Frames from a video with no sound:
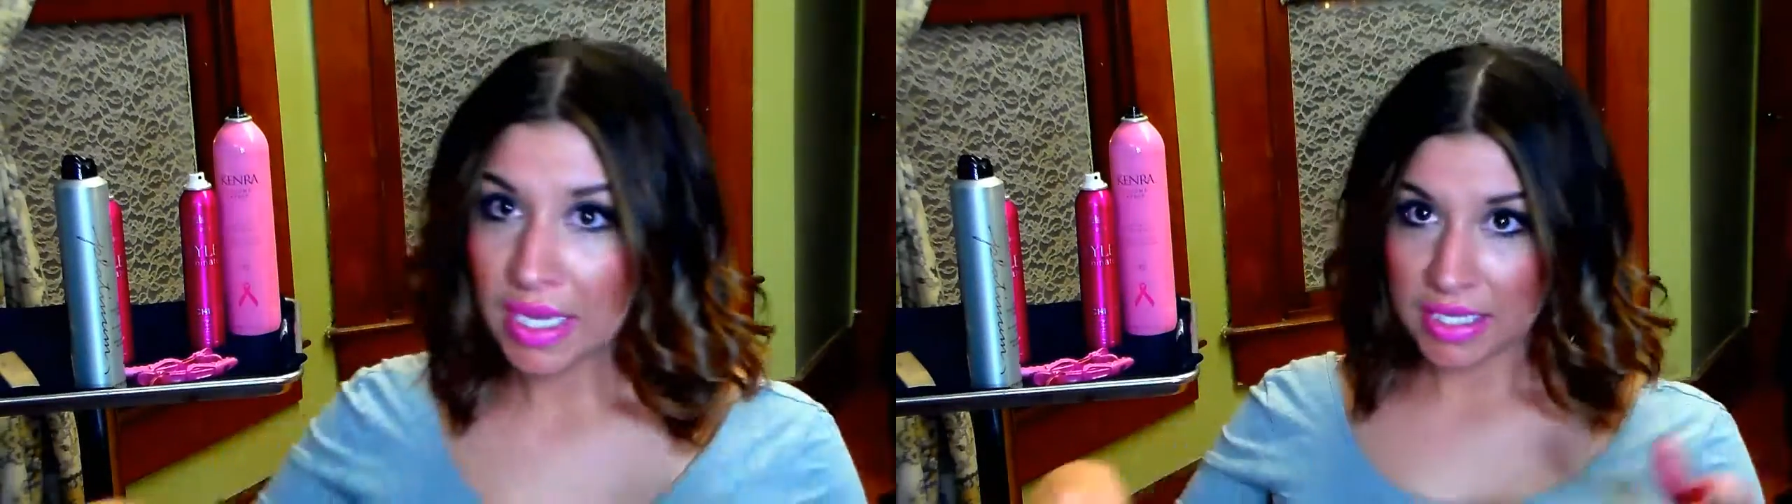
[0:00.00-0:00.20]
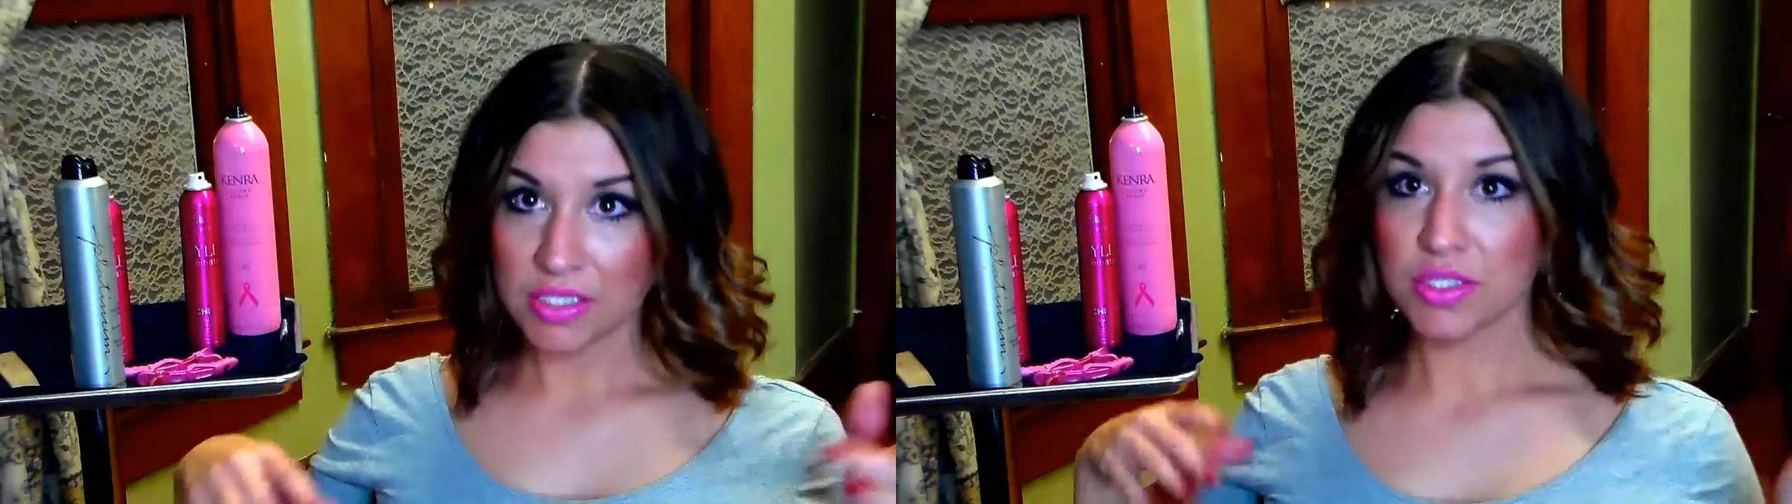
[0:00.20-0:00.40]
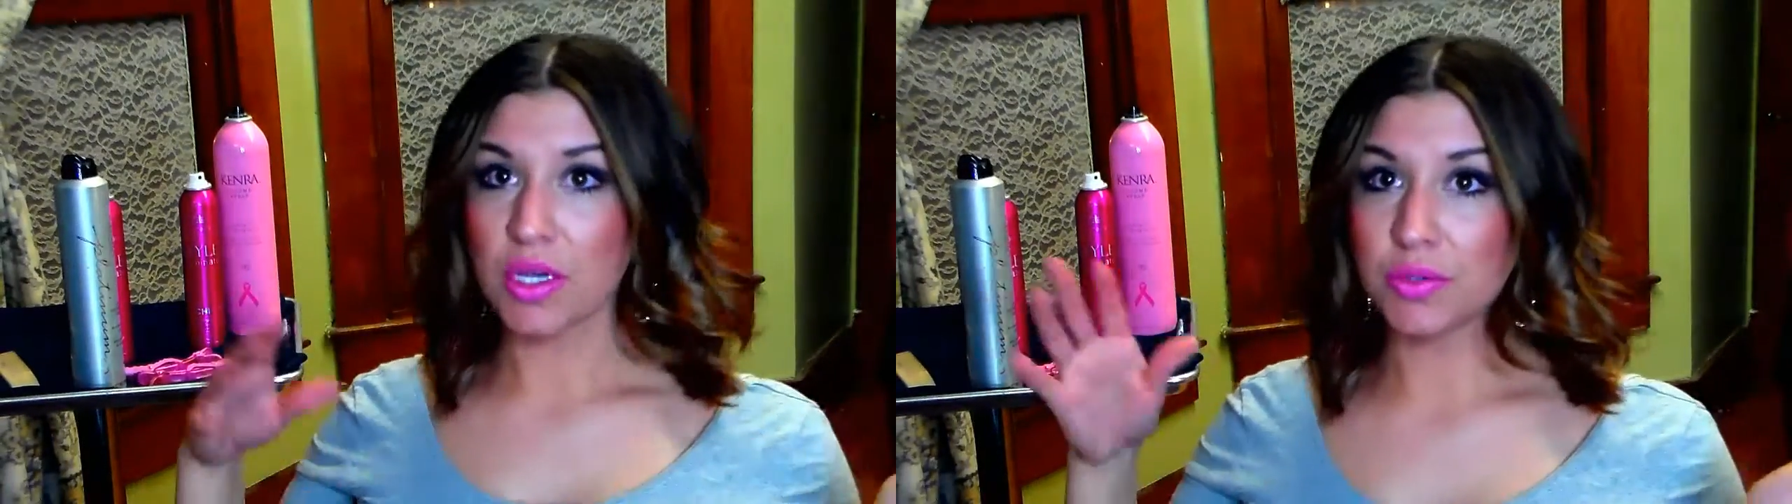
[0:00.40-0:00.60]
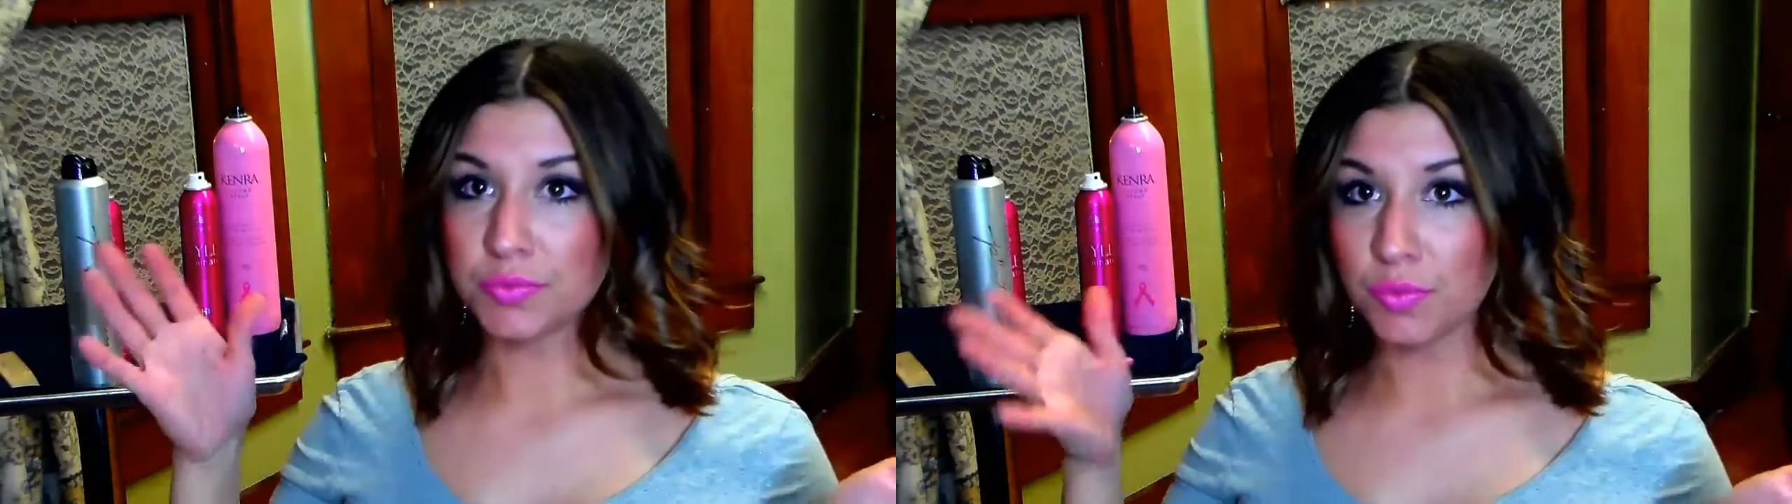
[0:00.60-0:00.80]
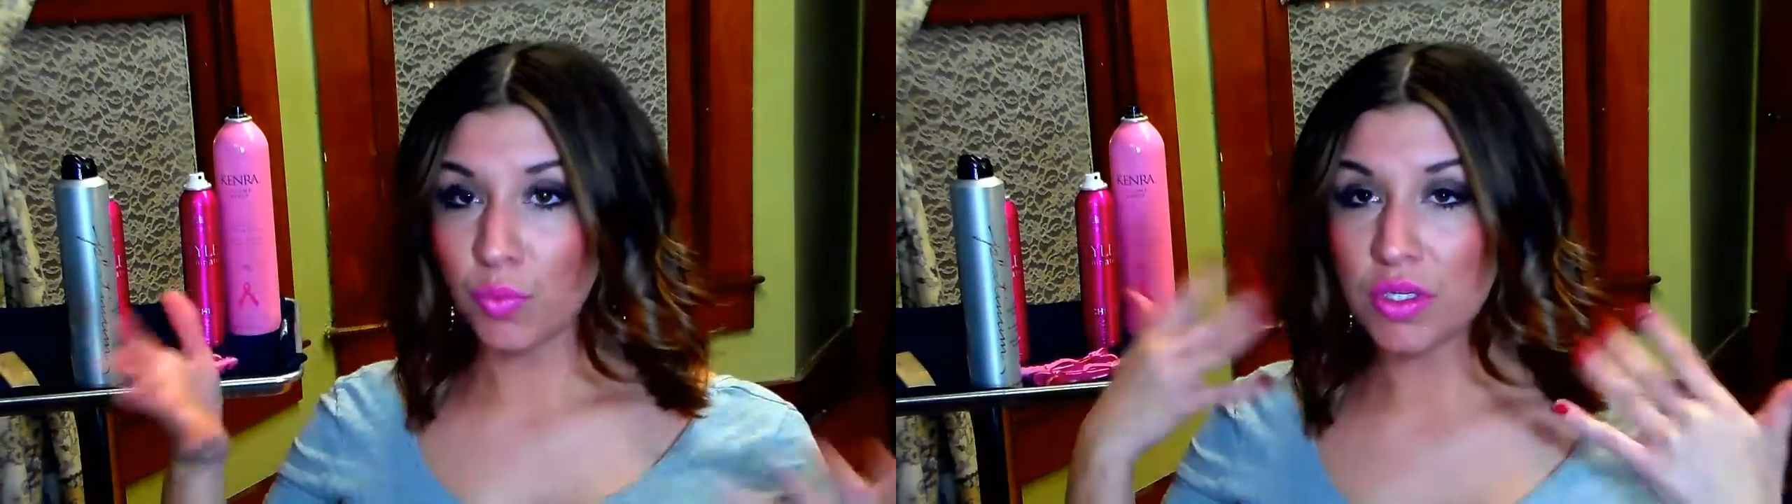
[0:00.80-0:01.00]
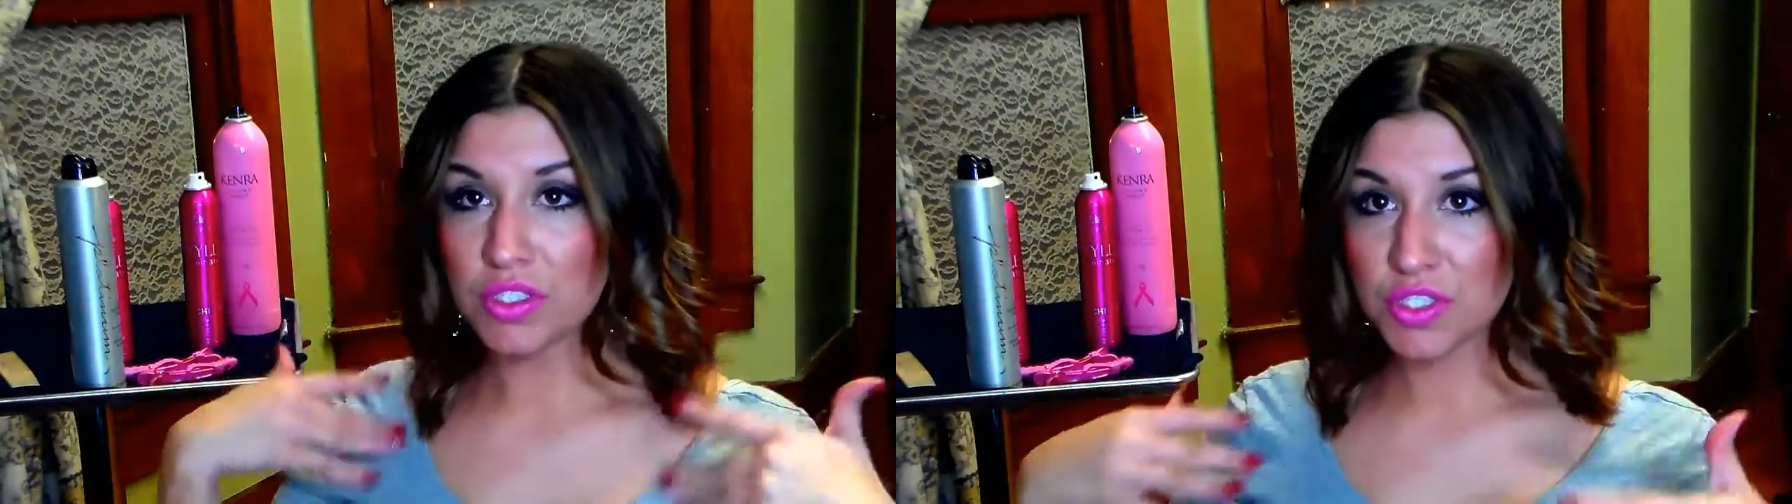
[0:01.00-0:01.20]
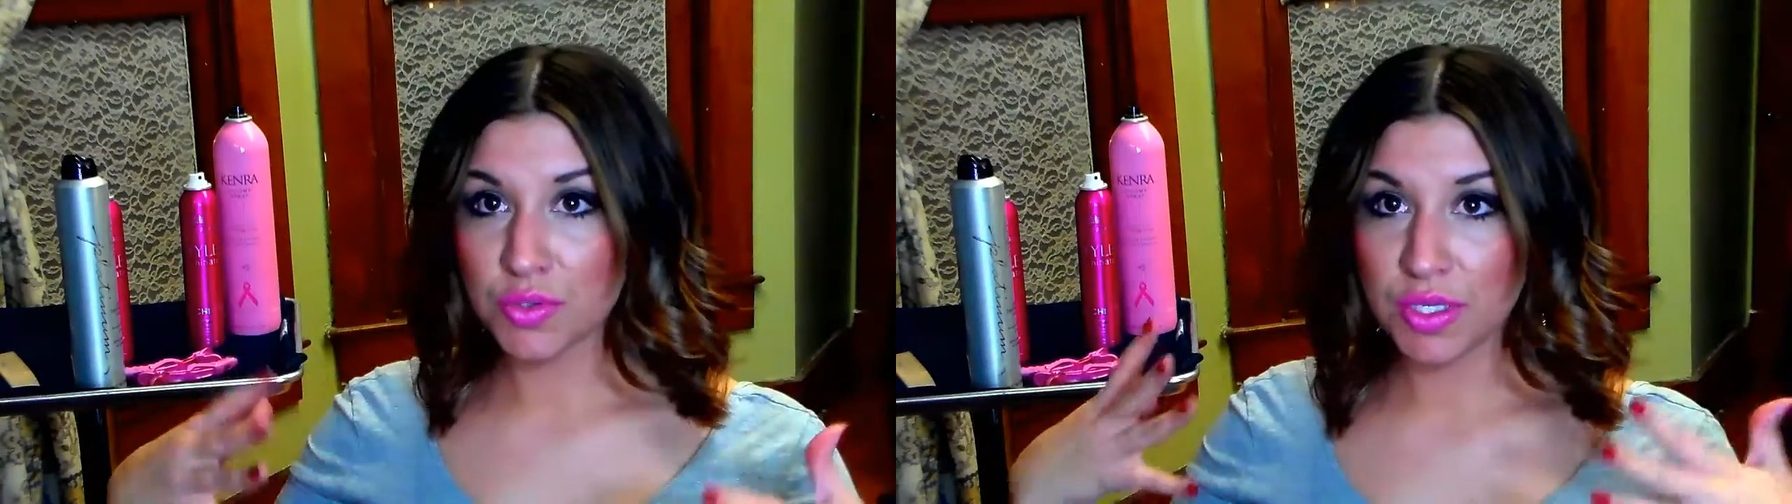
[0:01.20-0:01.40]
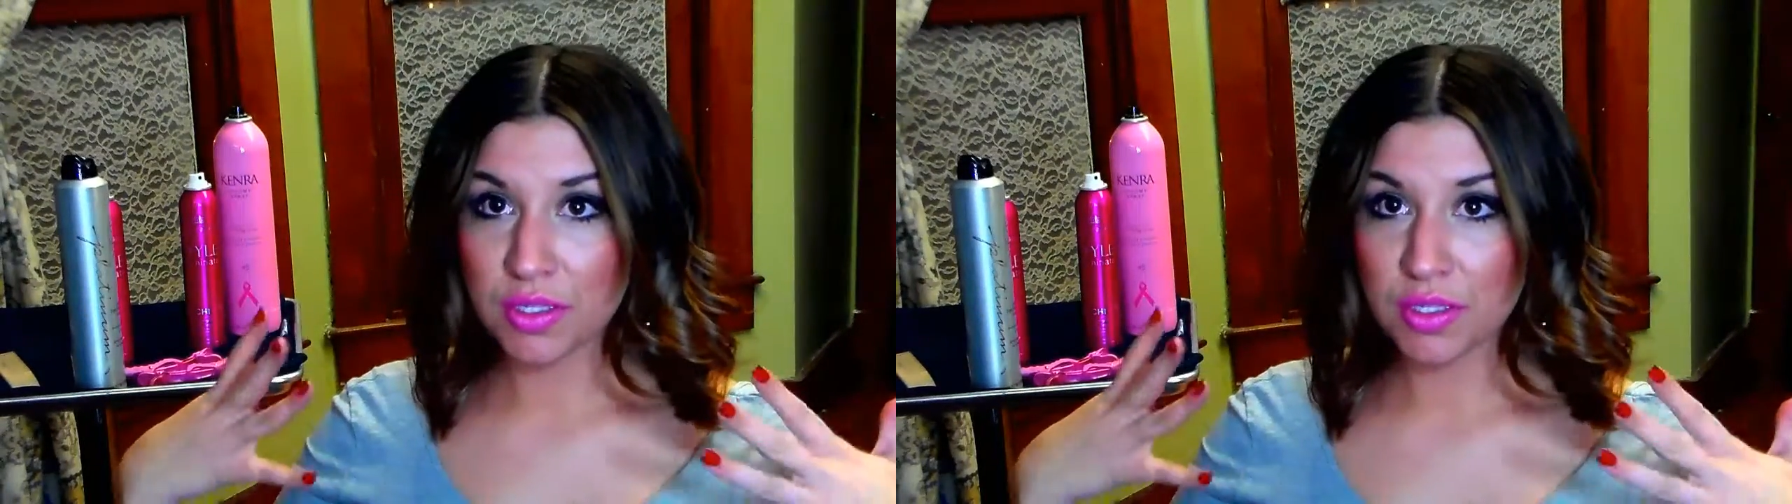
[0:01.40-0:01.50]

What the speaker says: Okay, so once you